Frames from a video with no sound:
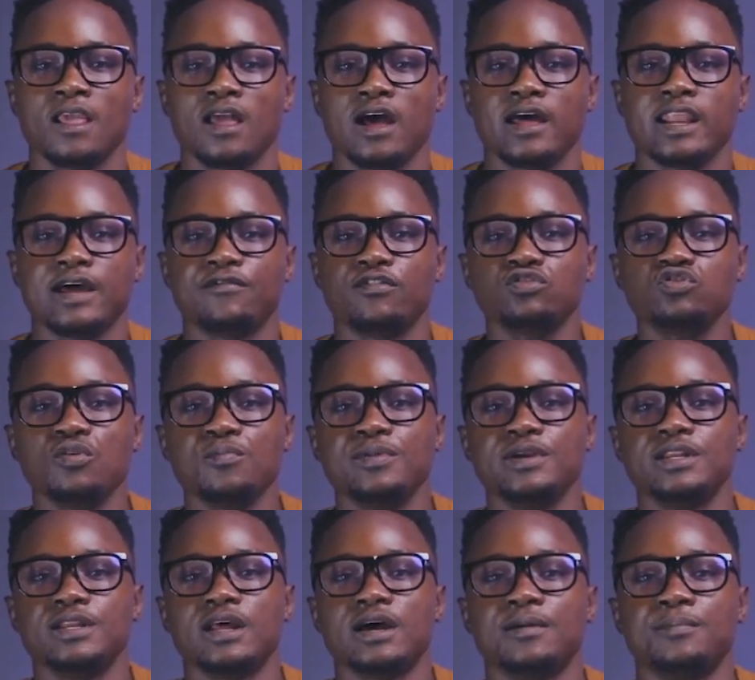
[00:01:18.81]
And I've also
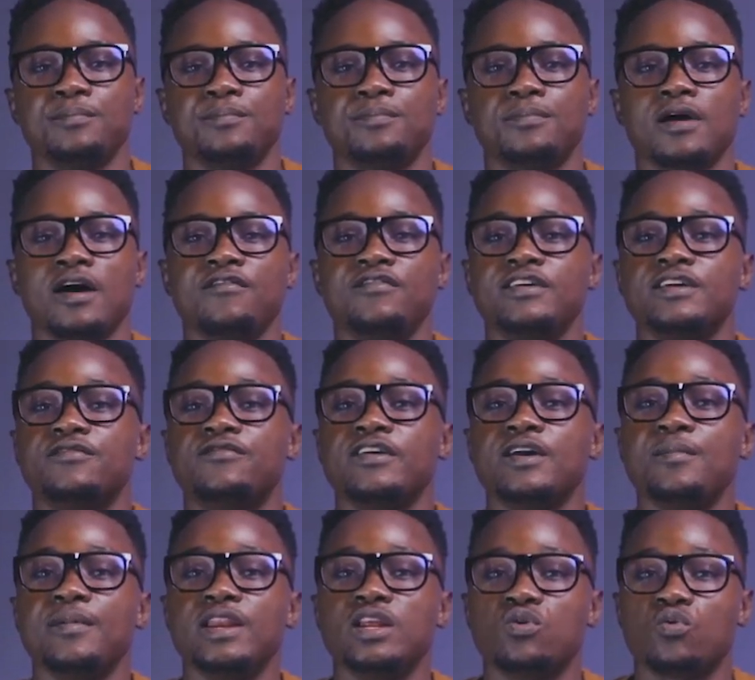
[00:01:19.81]
been having
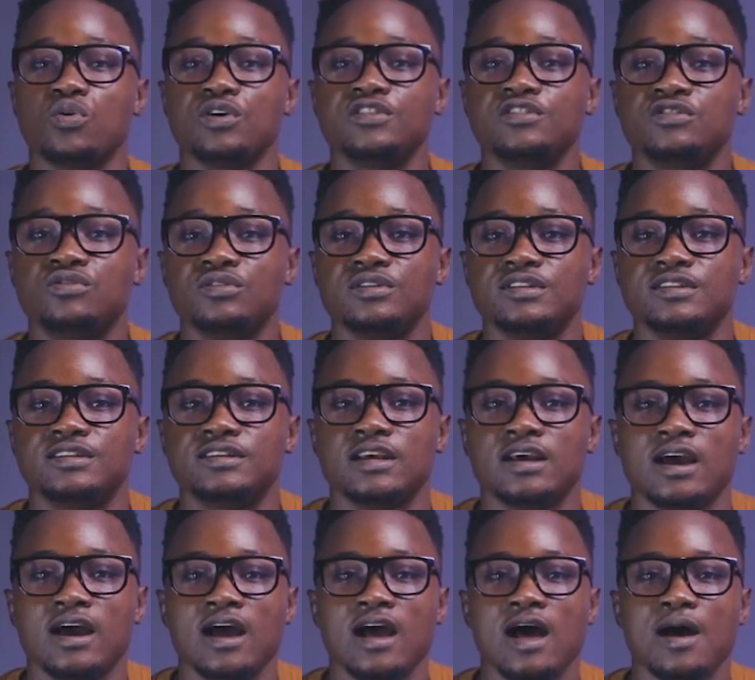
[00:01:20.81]
very many questions
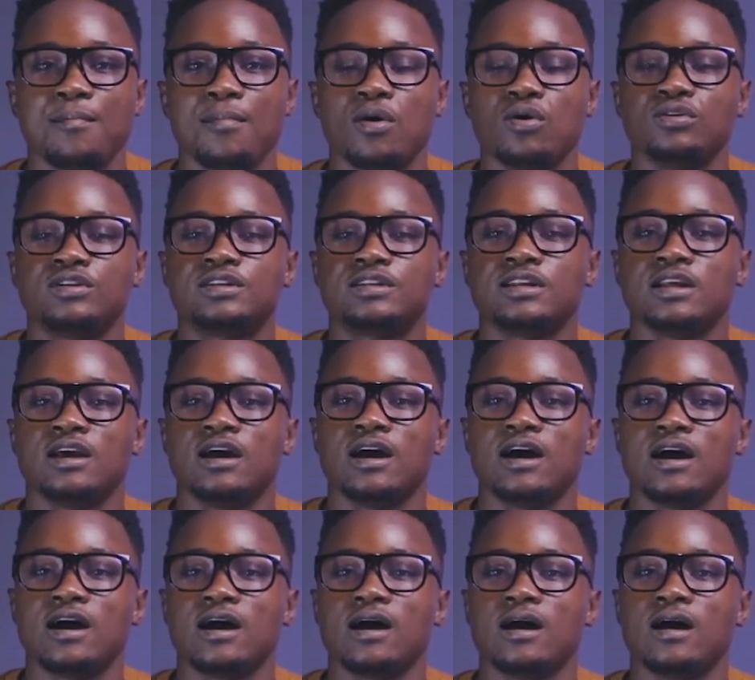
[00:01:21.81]
about
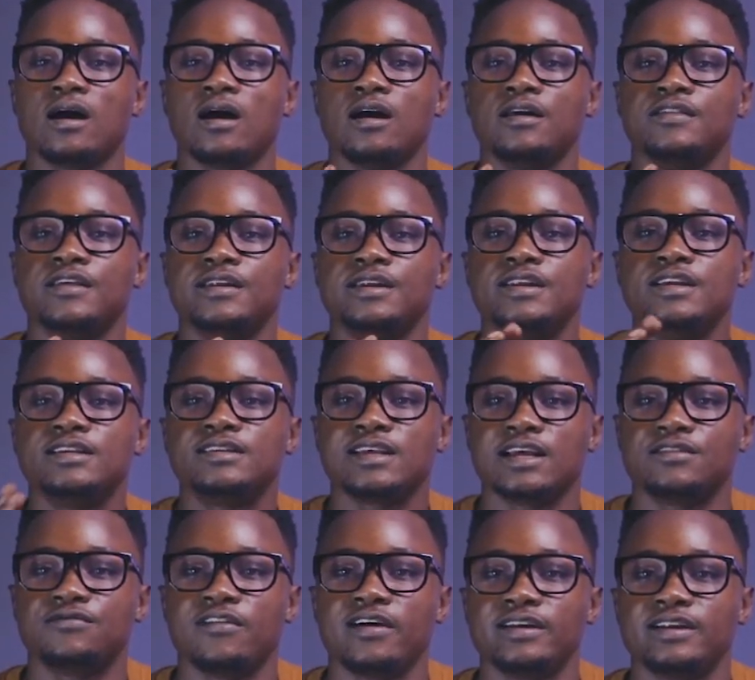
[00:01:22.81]
the
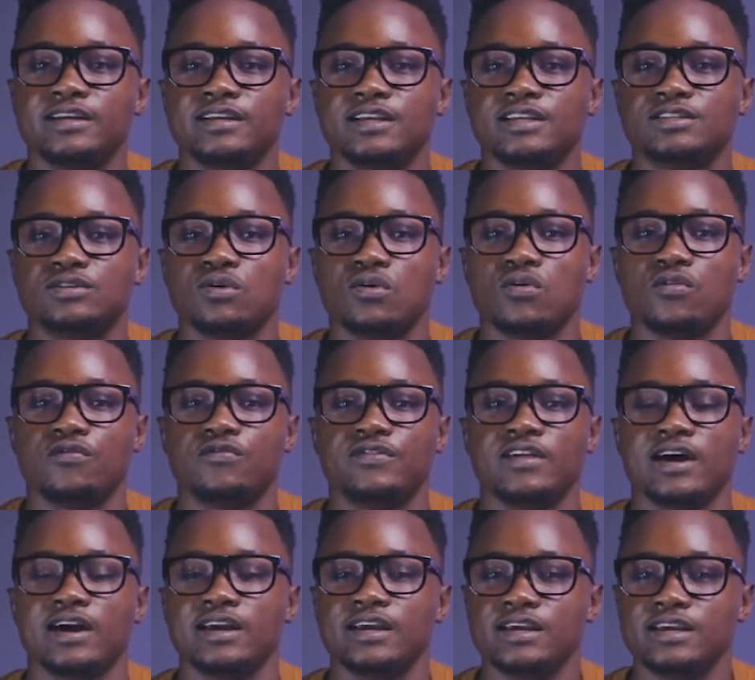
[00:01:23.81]
disadvantages of
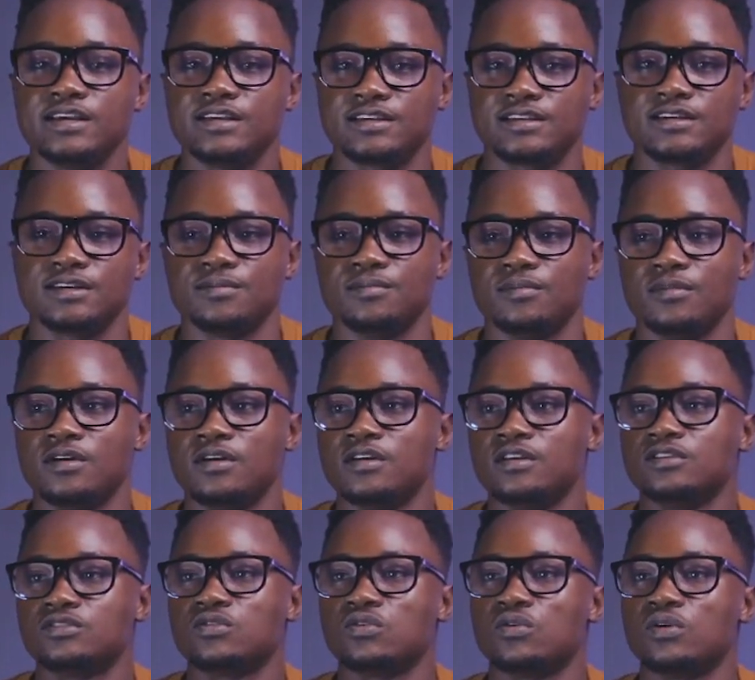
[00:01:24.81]
the eSIM.
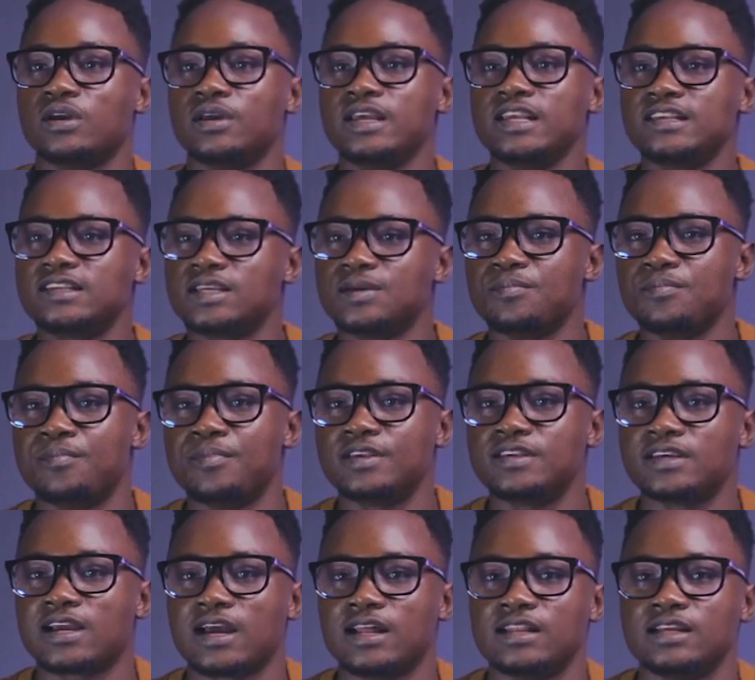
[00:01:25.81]
So eSIM
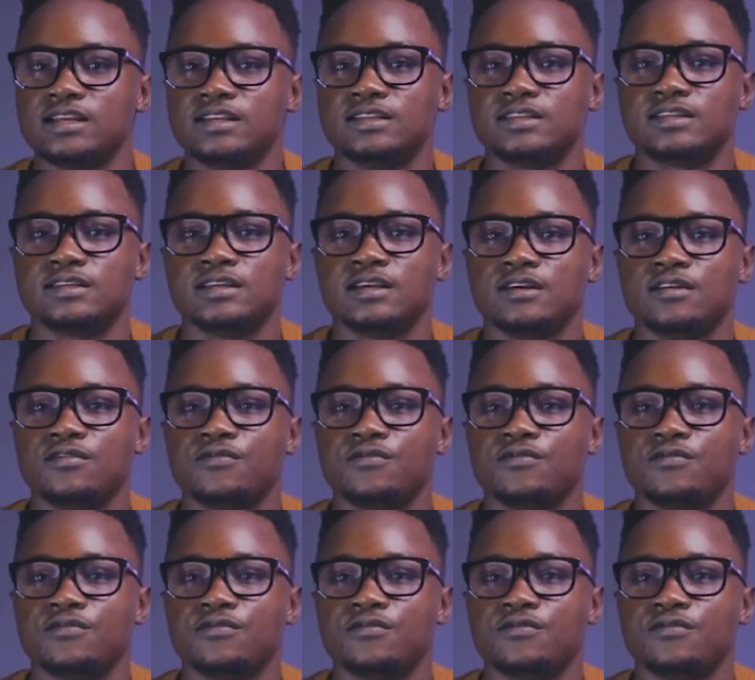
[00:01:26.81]
basically is